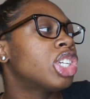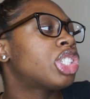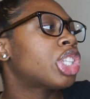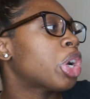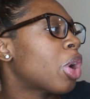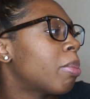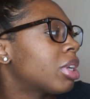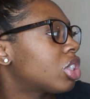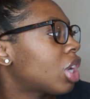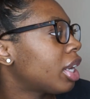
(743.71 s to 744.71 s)
so i'm
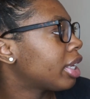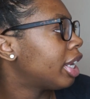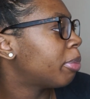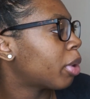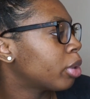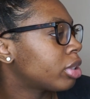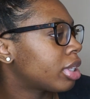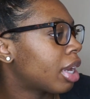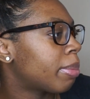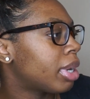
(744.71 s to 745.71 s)
gonna try to keep
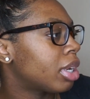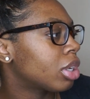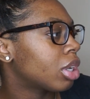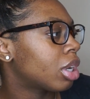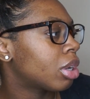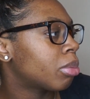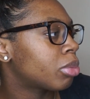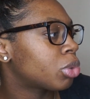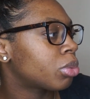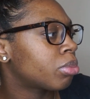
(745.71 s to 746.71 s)
posting i'm gonna
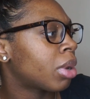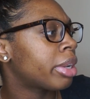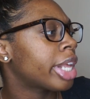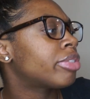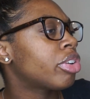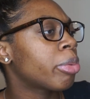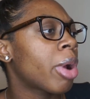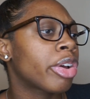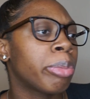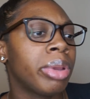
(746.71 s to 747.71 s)
um my next video
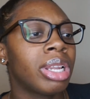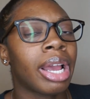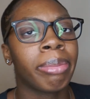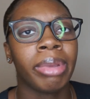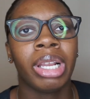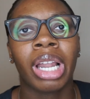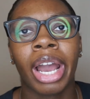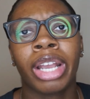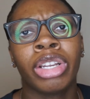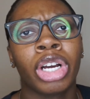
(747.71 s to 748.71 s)
probably gonna be like me
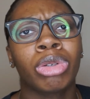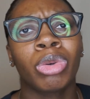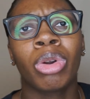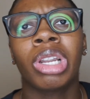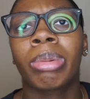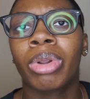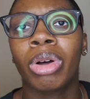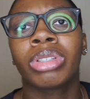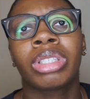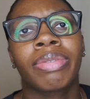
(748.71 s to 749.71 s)
like you know doing lip
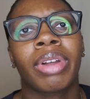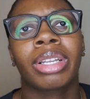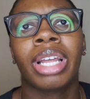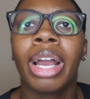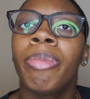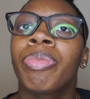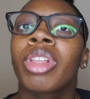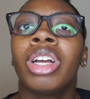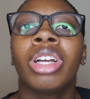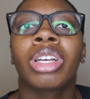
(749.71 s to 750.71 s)
gloss and stuff like that
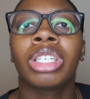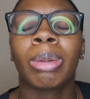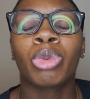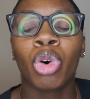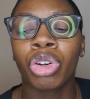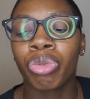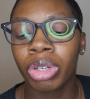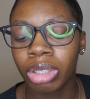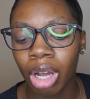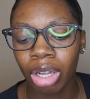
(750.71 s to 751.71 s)
because i'm doing a
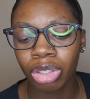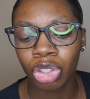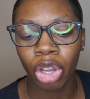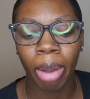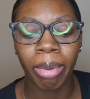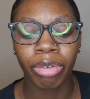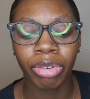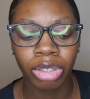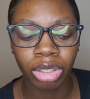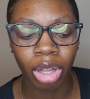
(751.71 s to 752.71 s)
restock this year on my
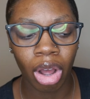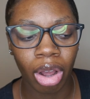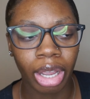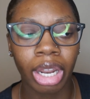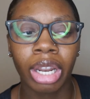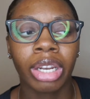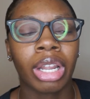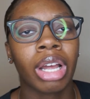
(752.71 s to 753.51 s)
restock and